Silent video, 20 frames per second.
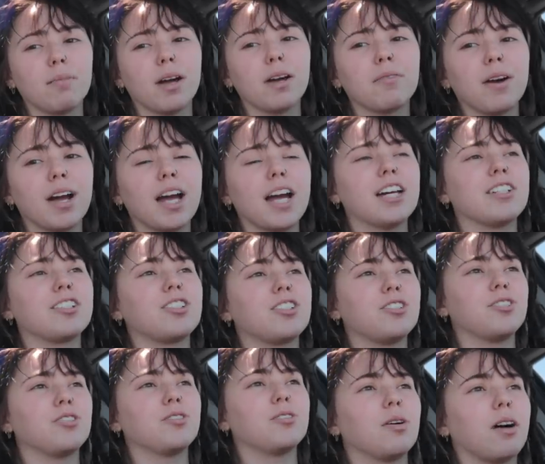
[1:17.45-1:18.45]
my way
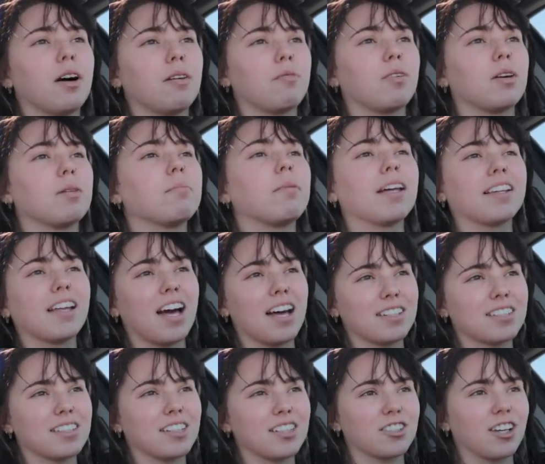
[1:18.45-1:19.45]
to one of my
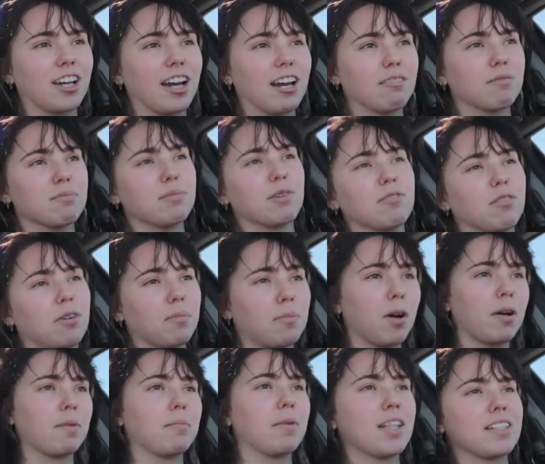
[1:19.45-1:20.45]
last laser hair removal
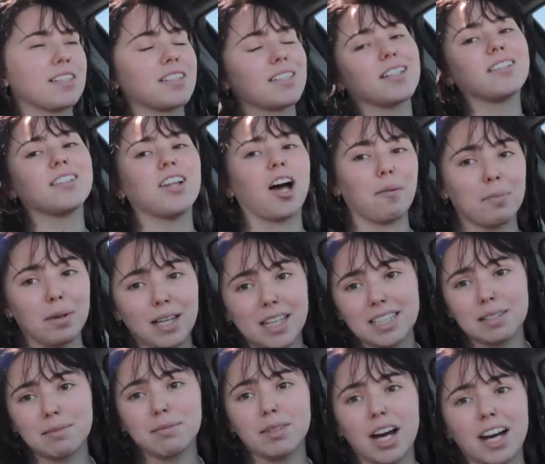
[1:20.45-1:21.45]
appointments, not
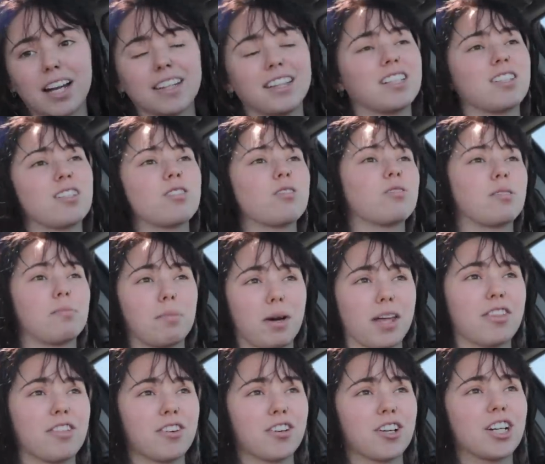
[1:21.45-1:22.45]
because I'm done, this is only my
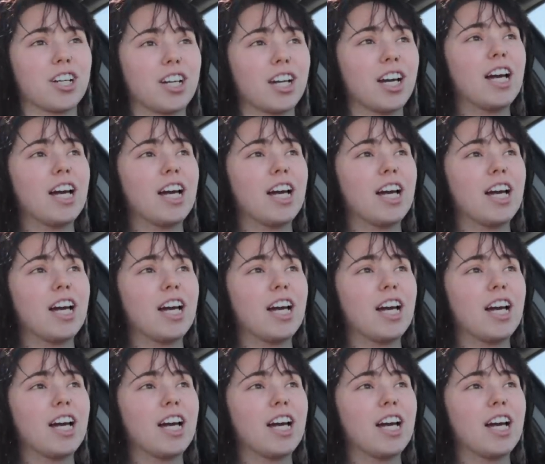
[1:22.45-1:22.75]
third